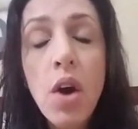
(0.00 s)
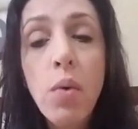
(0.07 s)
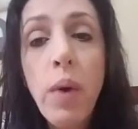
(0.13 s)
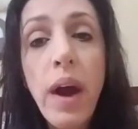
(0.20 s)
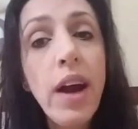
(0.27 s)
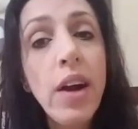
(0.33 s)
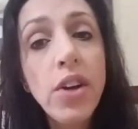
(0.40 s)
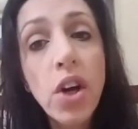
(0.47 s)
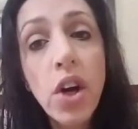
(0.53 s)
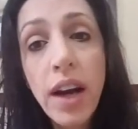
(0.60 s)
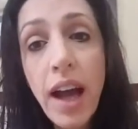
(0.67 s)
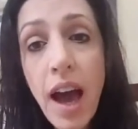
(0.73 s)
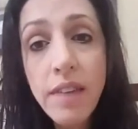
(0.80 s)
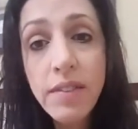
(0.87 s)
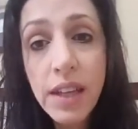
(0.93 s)
where you're going
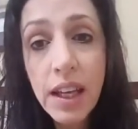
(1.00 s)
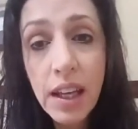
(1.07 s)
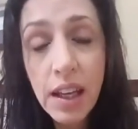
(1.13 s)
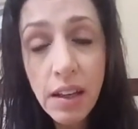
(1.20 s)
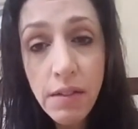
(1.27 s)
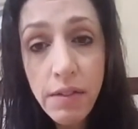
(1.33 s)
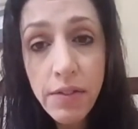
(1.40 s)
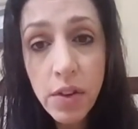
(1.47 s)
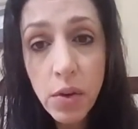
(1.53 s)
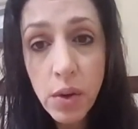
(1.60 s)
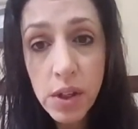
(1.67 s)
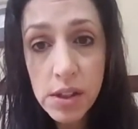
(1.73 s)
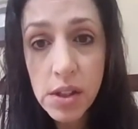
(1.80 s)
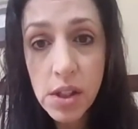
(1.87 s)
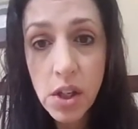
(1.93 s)
to have an
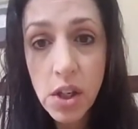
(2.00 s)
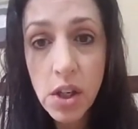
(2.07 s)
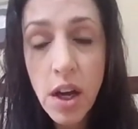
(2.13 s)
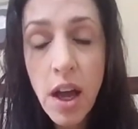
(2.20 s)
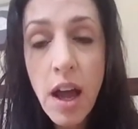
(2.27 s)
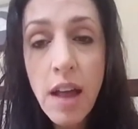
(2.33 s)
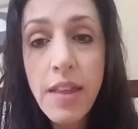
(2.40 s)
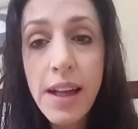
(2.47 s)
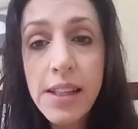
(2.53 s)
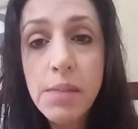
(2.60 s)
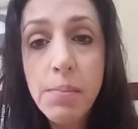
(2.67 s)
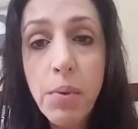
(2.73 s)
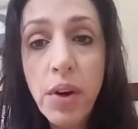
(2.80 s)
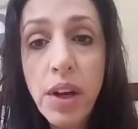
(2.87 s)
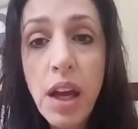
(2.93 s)
influencer that's
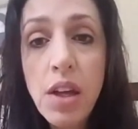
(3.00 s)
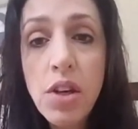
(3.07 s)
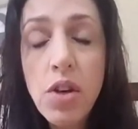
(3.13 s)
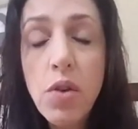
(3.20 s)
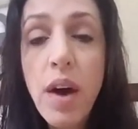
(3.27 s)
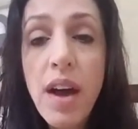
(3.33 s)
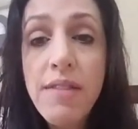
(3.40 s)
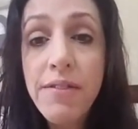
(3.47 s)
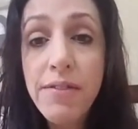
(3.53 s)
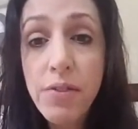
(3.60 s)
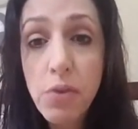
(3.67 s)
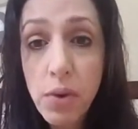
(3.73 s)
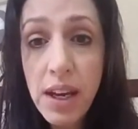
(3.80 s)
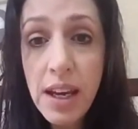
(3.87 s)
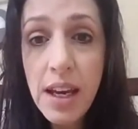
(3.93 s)
bringing you a
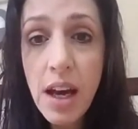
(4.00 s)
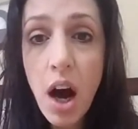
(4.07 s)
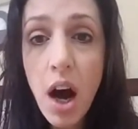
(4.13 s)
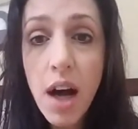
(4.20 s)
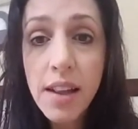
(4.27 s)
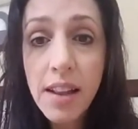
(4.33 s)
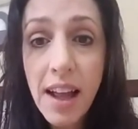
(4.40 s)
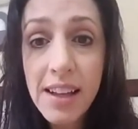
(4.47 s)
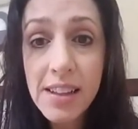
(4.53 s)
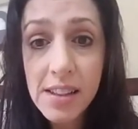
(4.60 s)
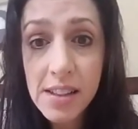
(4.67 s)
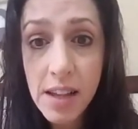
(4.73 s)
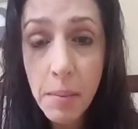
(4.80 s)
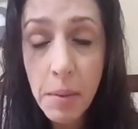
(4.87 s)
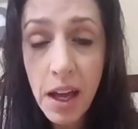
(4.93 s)
free online
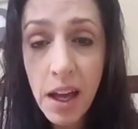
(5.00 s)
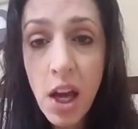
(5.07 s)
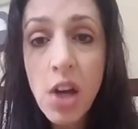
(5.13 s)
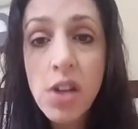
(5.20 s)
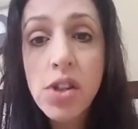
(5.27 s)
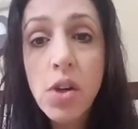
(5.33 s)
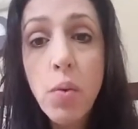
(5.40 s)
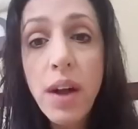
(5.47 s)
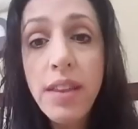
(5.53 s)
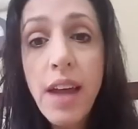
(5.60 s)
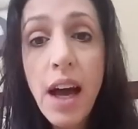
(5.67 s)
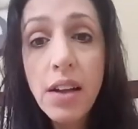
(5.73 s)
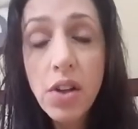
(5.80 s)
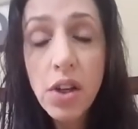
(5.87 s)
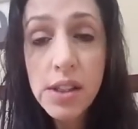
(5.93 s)
summit. So what
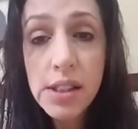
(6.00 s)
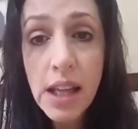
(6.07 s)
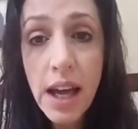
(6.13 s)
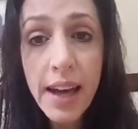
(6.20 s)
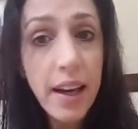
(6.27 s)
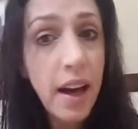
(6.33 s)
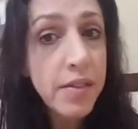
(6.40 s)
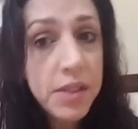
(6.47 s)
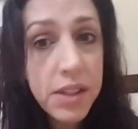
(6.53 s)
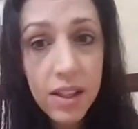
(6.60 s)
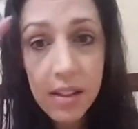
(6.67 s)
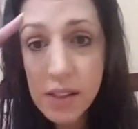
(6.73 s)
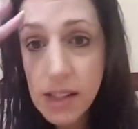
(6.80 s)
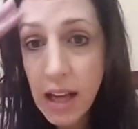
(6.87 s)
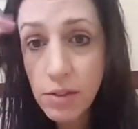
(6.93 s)
that looks like, I've
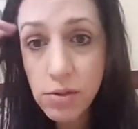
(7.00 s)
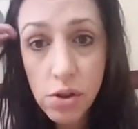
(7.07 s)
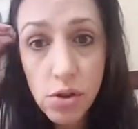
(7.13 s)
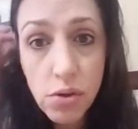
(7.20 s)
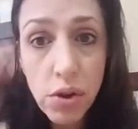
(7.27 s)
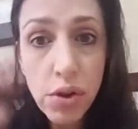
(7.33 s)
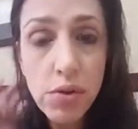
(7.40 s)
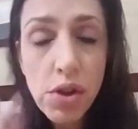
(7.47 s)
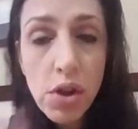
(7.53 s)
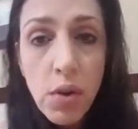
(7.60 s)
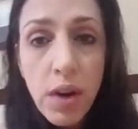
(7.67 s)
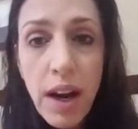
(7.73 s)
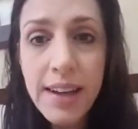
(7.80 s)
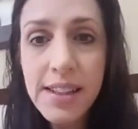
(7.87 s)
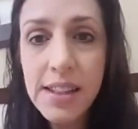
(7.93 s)
seen Sounds True do
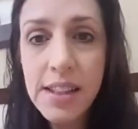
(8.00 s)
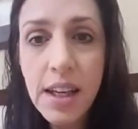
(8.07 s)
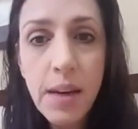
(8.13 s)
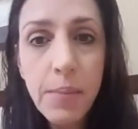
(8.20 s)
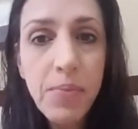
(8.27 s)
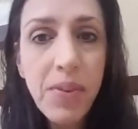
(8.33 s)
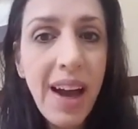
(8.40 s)
it. I see